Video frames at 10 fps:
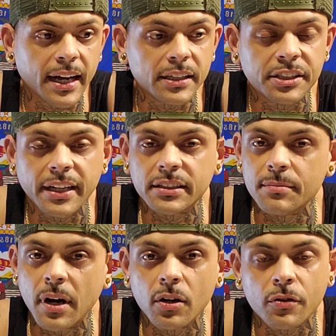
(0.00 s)
check
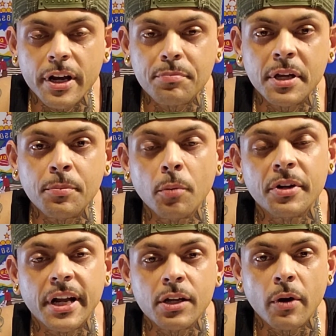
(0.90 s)
them out. Great people. But
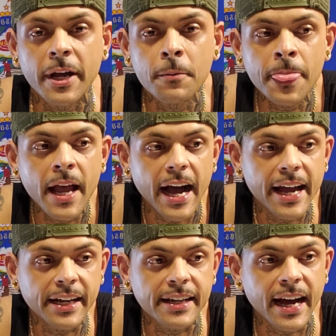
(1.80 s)
anyway, I
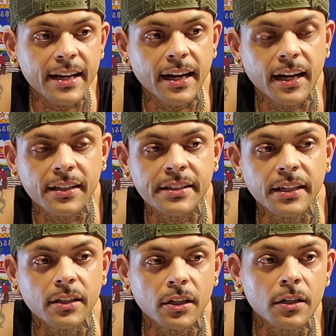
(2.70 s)
had got a
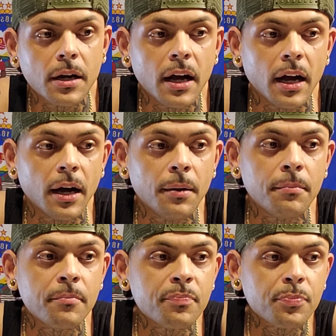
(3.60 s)
killer
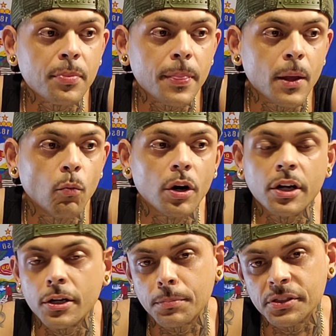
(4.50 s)

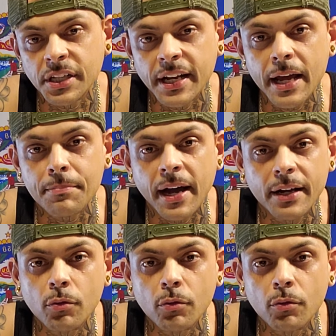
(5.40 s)
100% het pied.